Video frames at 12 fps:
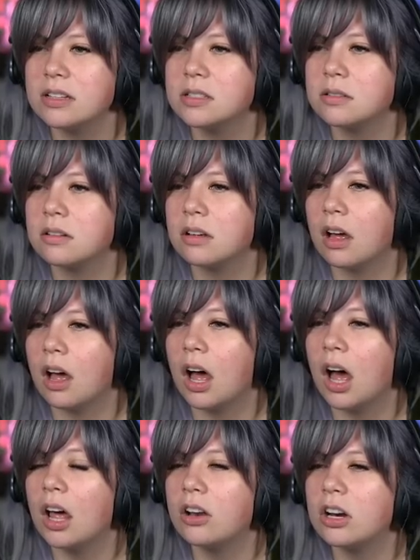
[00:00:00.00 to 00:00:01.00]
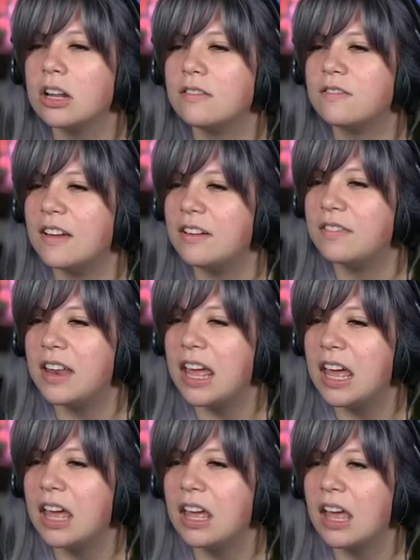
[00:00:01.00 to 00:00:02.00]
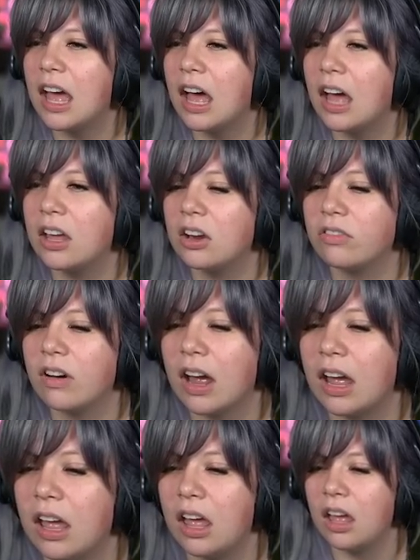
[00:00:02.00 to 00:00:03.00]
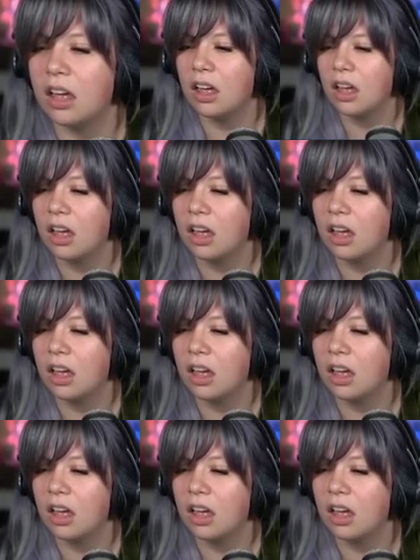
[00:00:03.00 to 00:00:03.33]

150. 150? You do not have that. Yeah, you're right.